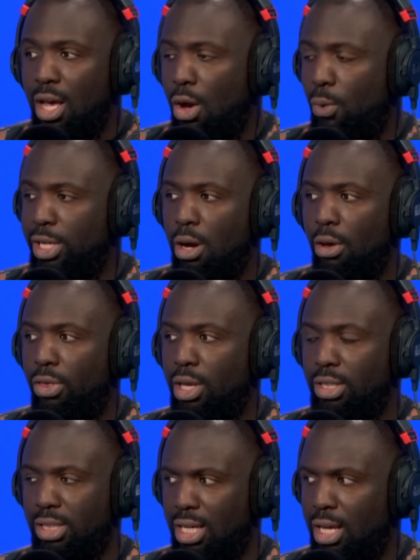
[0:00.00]
We know
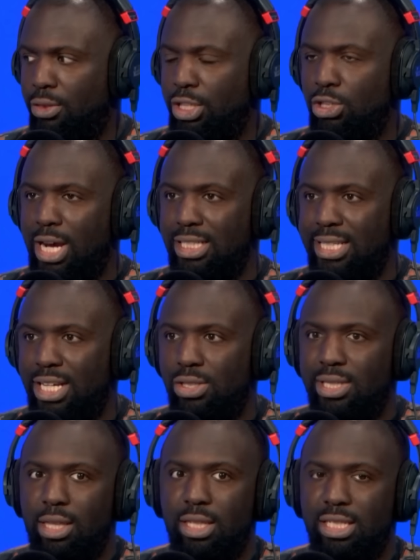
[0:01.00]
that the United Nations
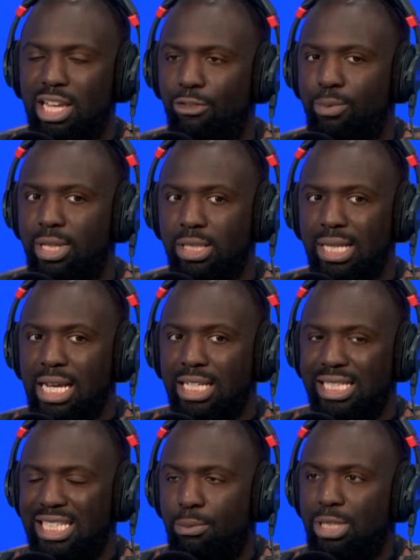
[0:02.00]
said this government is
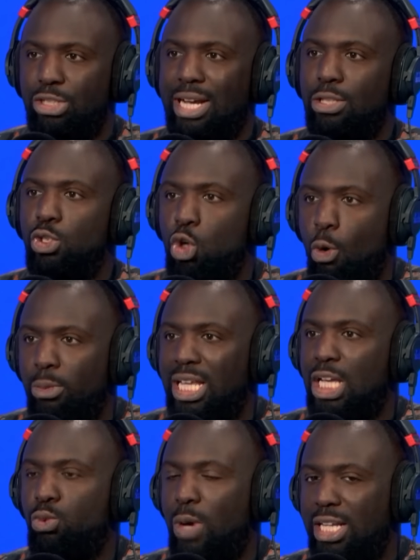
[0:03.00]
deliberately trying to
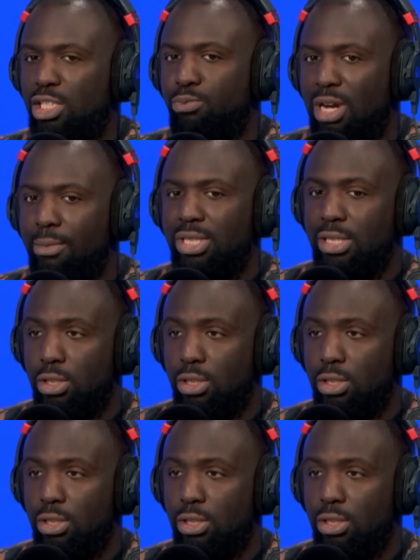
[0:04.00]
normalize white supremacy.